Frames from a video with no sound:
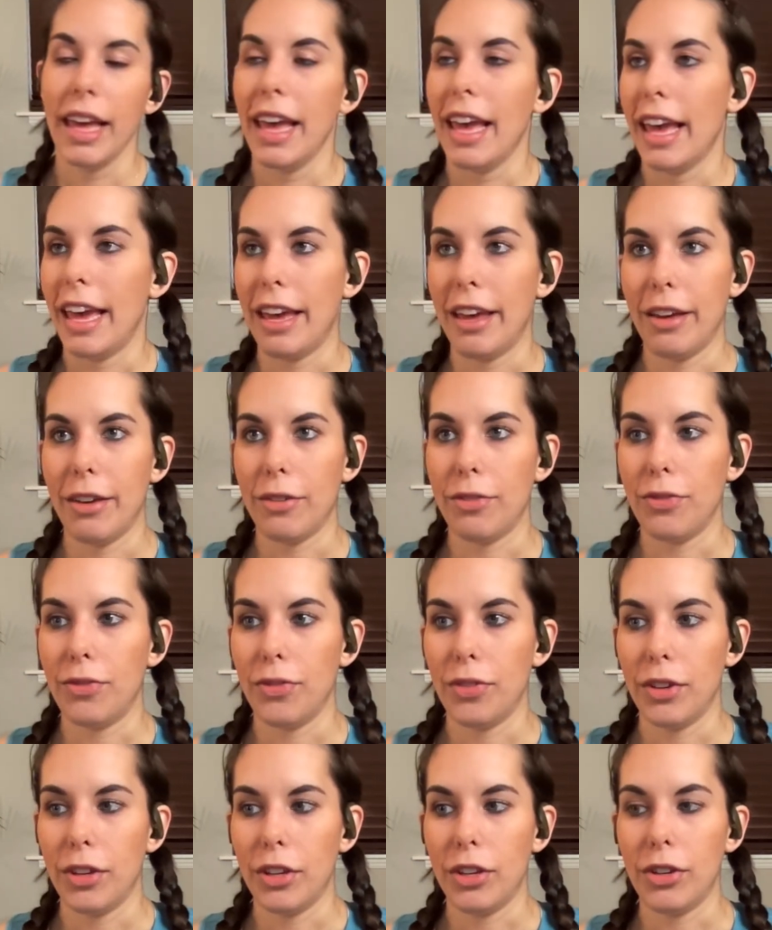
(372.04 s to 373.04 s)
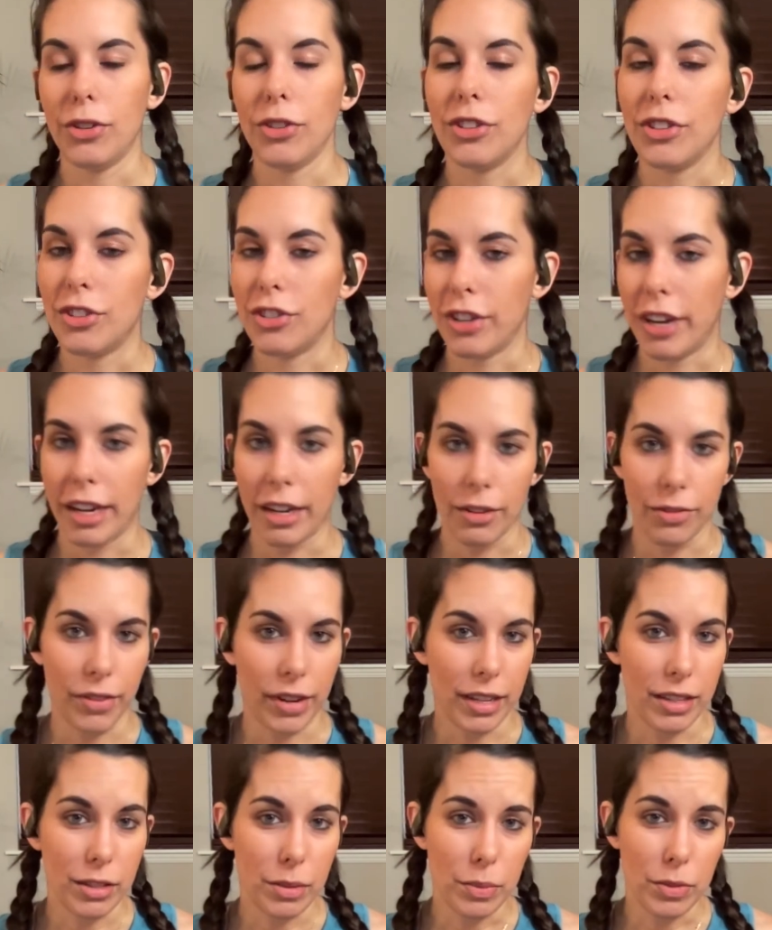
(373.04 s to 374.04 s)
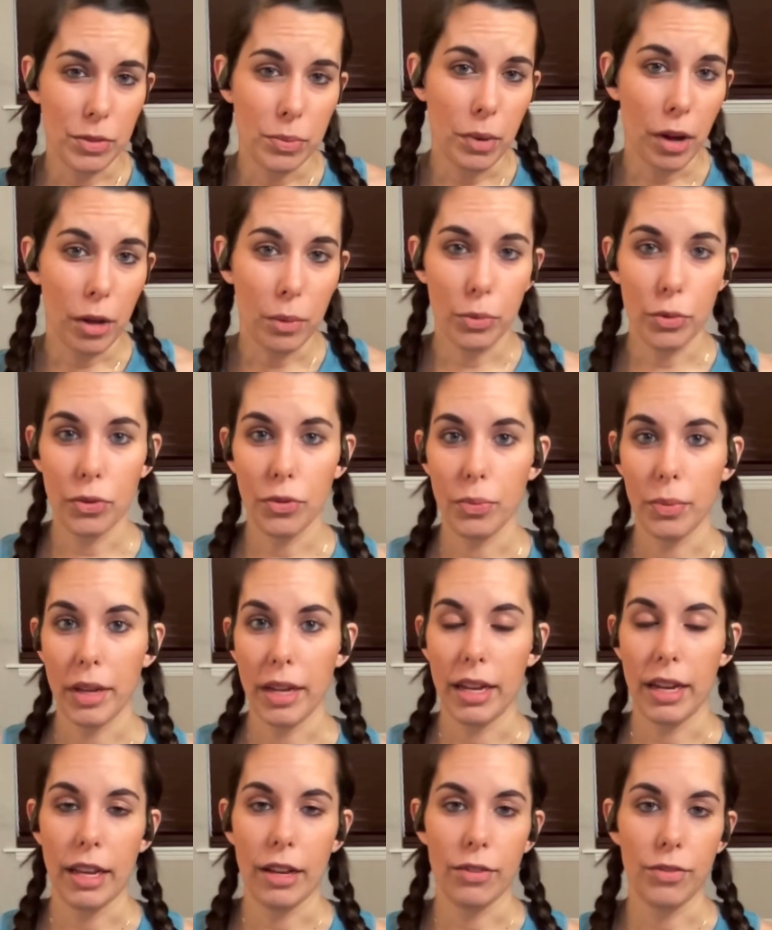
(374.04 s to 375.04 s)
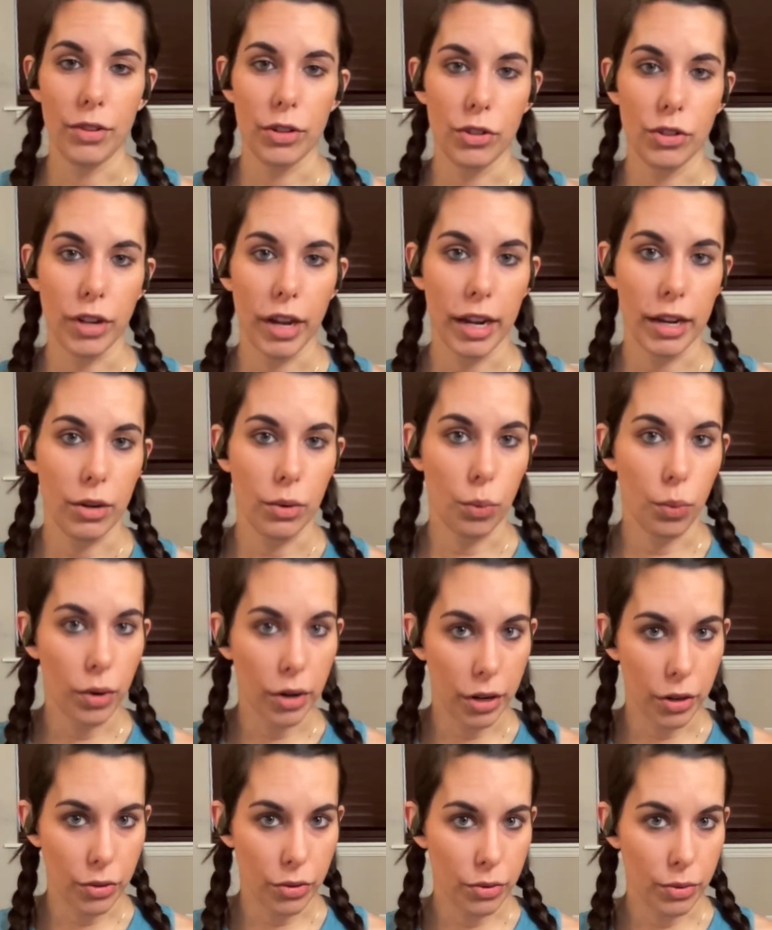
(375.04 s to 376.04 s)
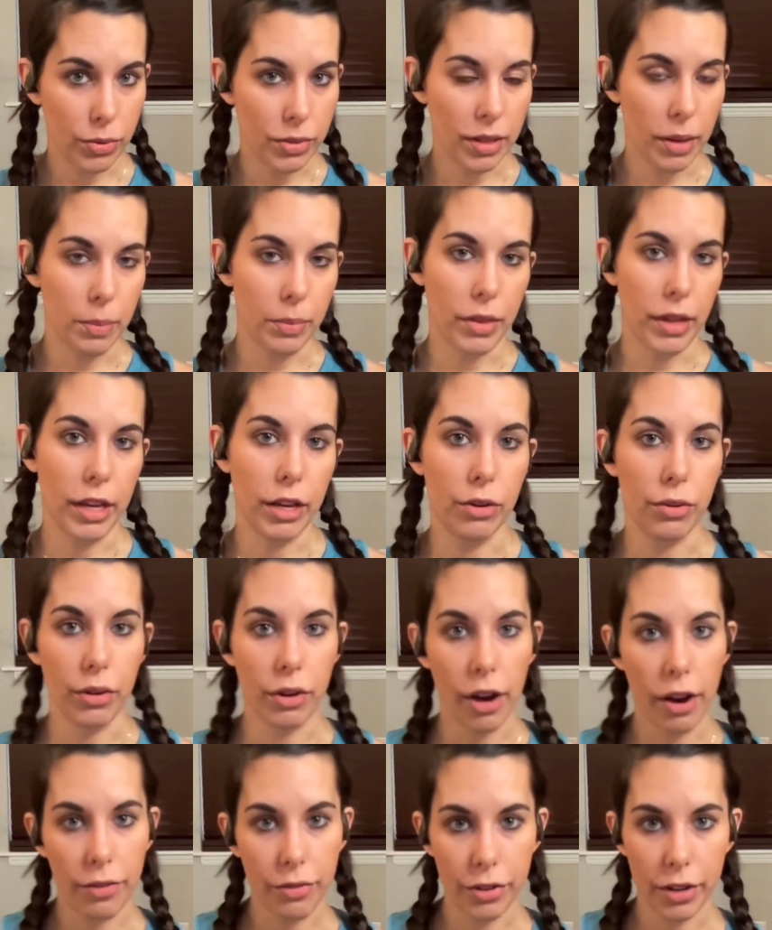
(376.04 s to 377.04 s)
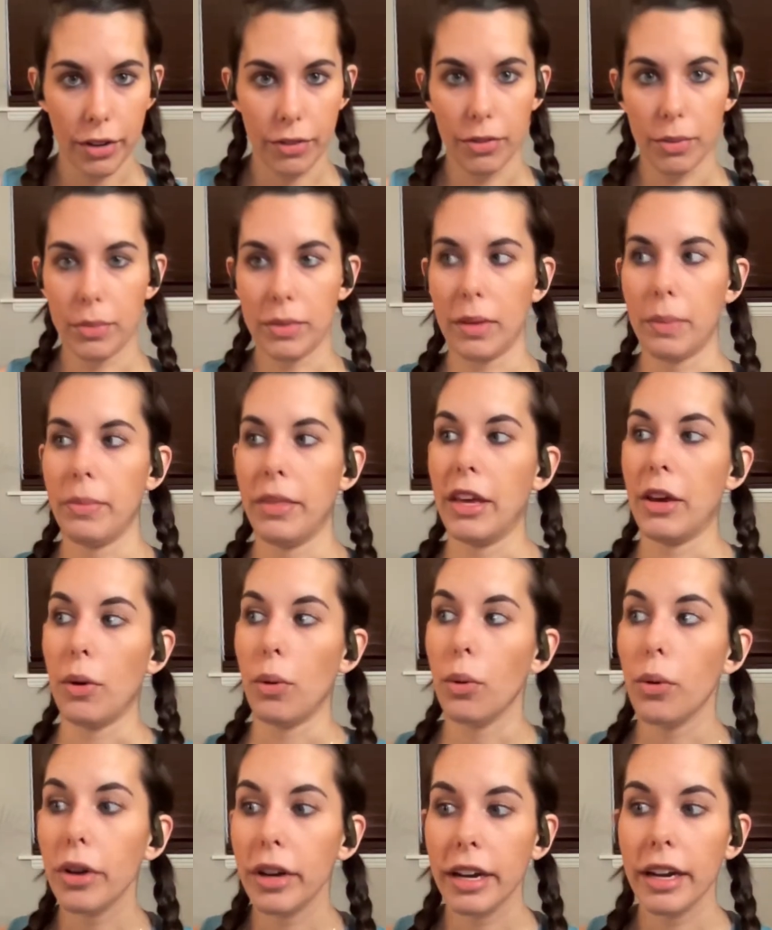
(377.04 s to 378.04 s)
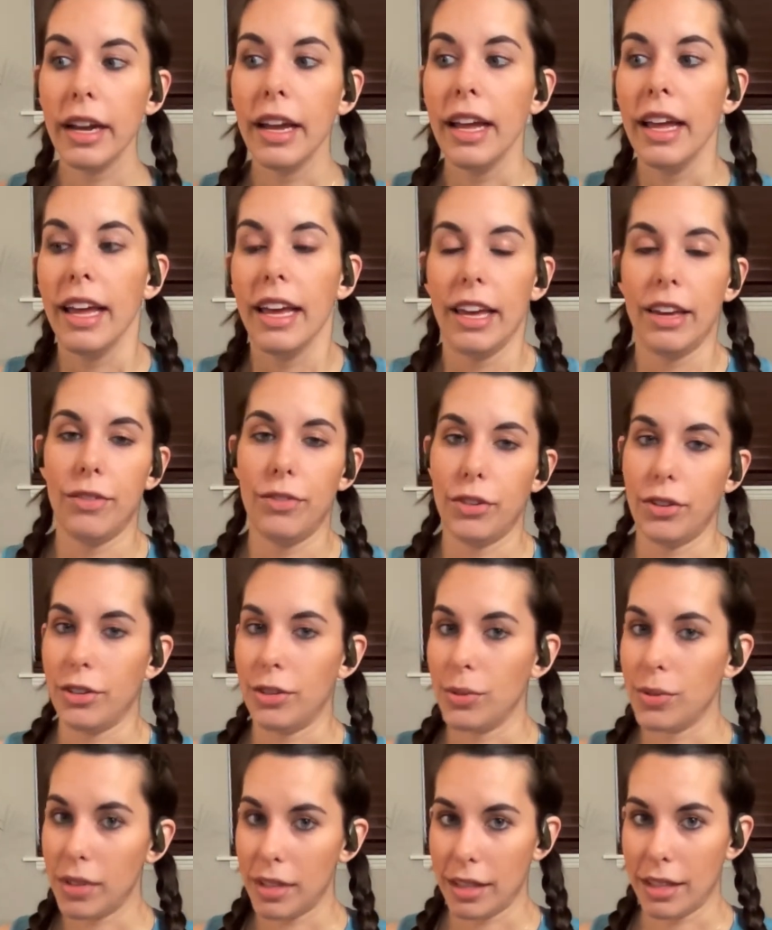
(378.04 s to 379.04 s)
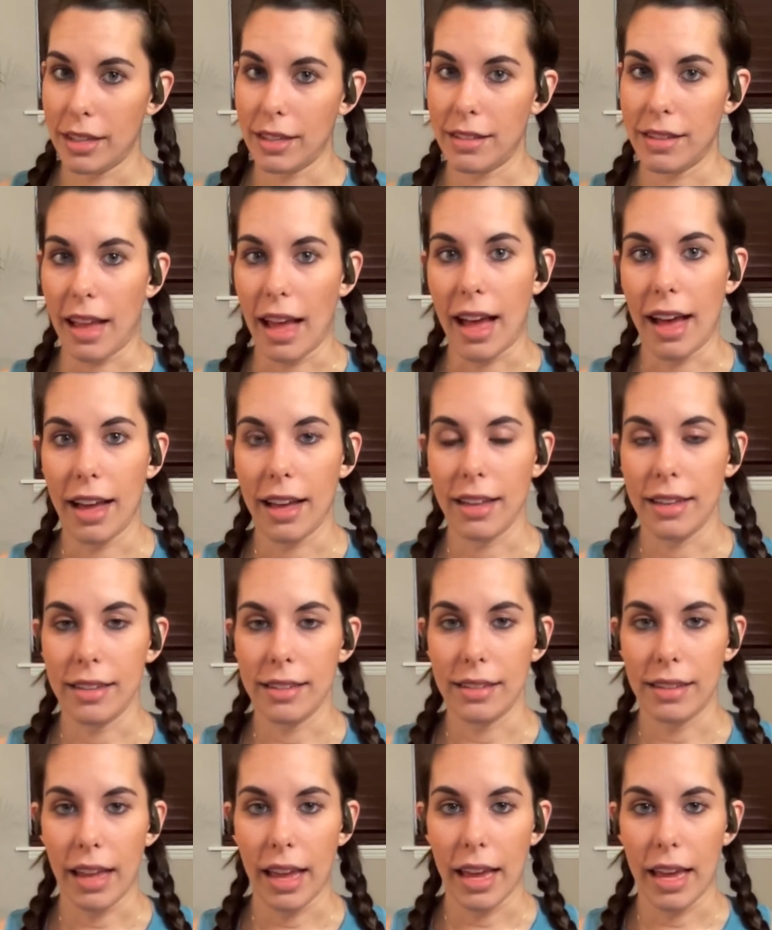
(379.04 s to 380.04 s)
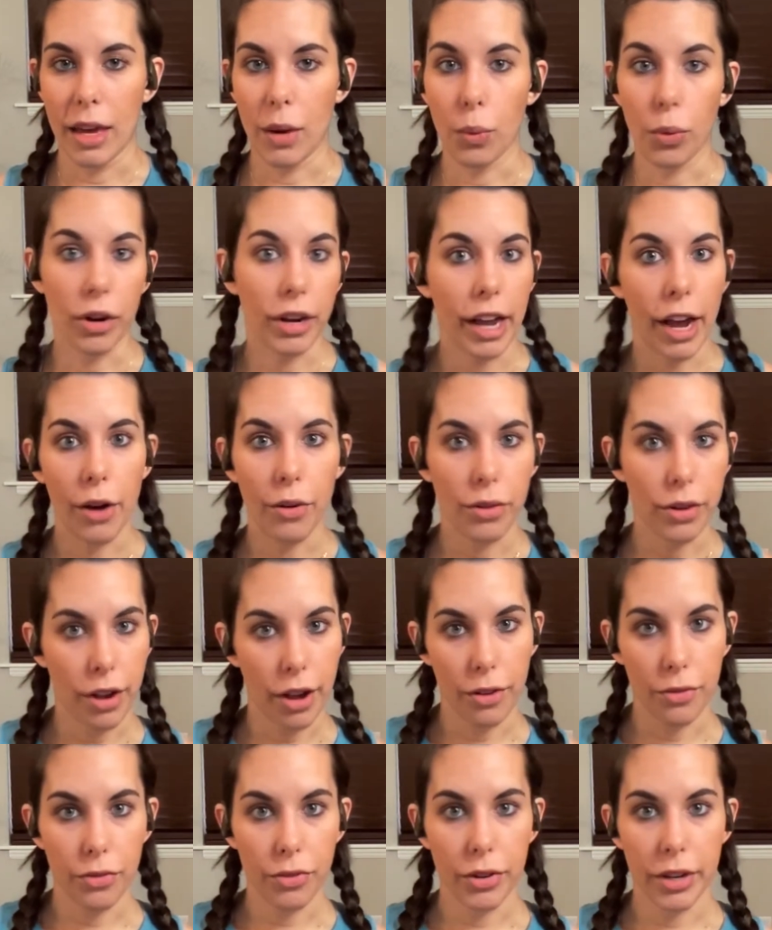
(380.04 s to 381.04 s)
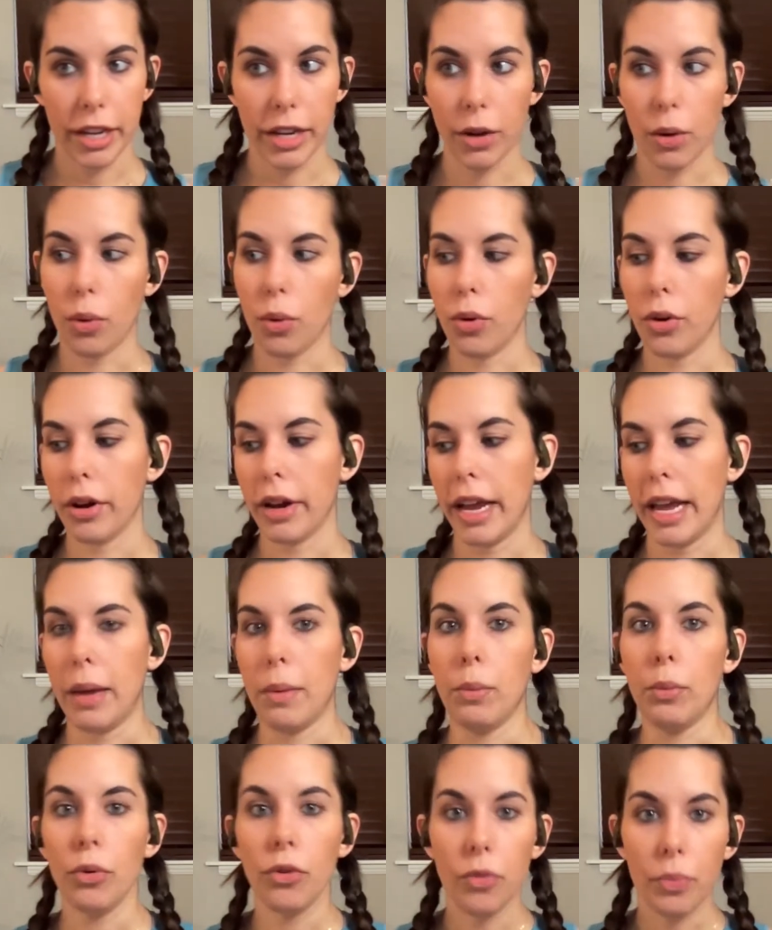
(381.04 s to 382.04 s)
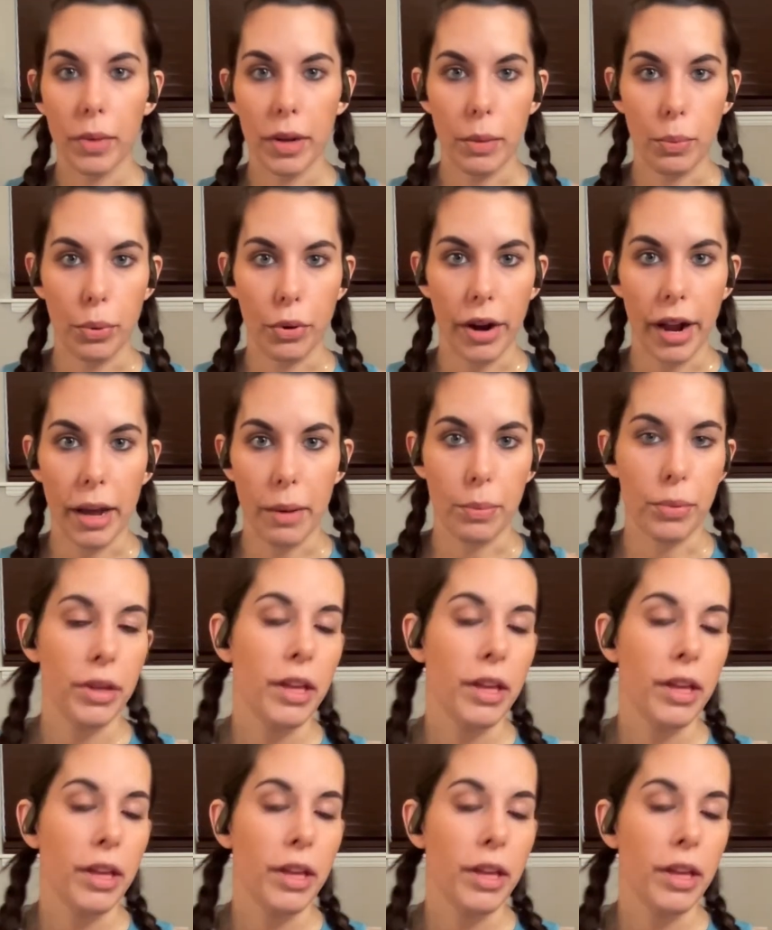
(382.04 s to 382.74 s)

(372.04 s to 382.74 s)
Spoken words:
If you're just trying to find some small movement, if you're trying to work through something, you're recovering from something, or if you're using this as a workout recovery or a movement prep,